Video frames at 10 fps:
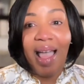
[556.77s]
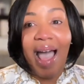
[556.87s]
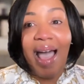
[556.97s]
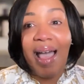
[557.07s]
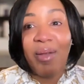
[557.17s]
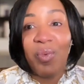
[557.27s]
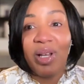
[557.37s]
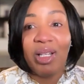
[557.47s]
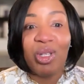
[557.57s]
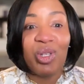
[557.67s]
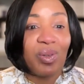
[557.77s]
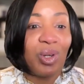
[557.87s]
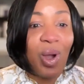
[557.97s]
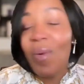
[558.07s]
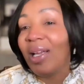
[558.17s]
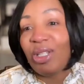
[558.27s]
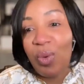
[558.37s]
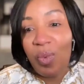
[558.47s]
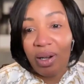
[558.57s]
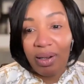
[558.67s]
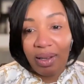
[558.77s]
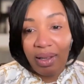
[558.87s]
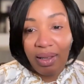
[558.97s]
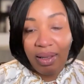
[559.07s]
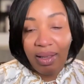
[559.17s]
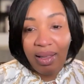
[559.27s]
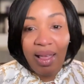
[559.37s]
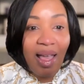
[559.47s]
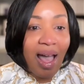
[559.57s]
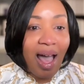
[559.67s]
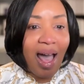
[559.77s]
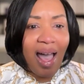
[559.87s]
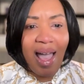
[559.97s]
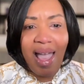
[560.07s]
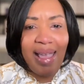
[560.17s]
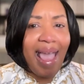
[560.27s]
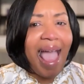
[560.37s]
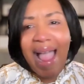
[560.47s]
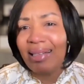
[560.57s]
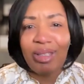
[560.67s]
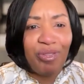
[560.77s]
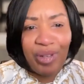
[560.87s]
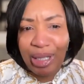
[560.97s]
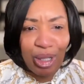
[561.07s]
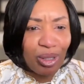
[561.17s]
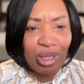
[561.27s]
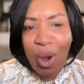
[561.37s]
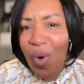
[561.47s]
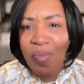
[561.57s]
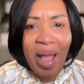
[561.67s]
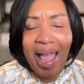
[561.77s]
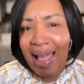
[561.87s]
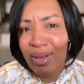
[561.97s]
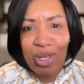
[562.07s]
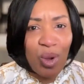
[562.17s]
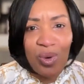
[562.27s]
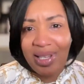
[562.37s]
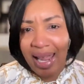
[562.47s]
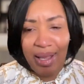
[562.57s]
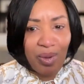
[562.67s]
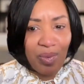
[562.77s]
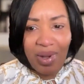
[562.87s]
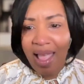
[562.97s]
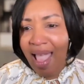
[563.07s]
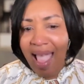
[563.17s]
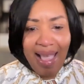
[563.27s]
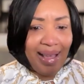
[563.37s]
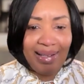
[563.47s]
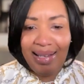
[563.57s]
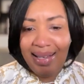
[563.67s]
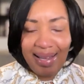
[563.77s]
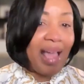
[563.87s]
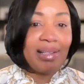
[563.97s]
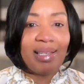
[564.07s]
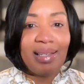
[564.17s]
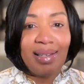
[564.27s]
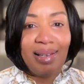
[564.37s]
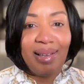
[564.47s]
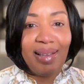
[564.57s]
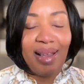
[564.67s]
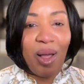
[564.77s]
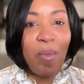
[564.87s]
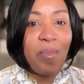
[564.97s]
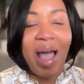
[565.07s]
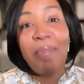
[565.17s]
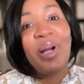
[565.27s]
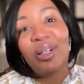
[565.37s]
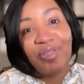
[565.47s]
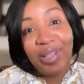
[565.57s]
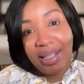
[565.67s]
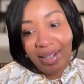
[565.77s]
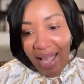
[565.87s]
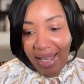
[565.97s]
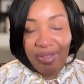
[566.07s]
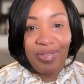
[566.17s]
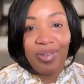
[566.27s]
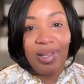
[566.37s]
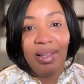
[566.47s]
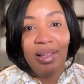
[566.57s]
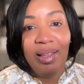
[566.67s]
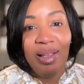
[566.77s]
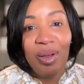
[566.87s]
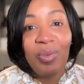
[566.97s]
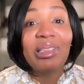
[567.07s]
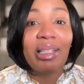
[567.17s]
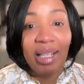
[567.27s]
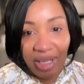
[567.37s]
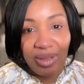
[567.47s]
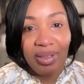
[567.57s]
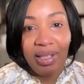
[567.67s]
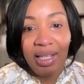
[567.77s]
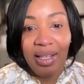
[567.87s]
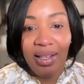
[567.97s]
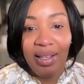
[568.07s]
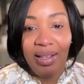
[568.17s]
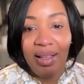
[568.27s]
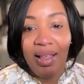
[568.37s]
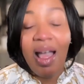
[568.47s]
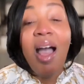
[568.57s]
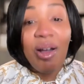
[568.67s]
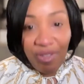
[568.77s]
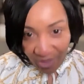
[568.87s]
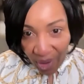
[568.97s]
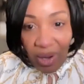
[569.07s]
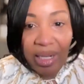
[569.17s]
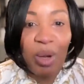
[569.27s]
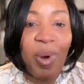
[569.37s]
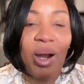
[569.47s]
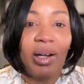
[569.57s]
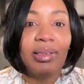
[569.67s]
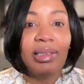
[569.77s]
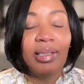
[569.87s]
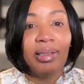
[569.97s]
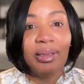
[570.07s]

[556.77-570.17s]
I was going to work. I had the figures holding my household down. And yet my perfect life was literally falling apart.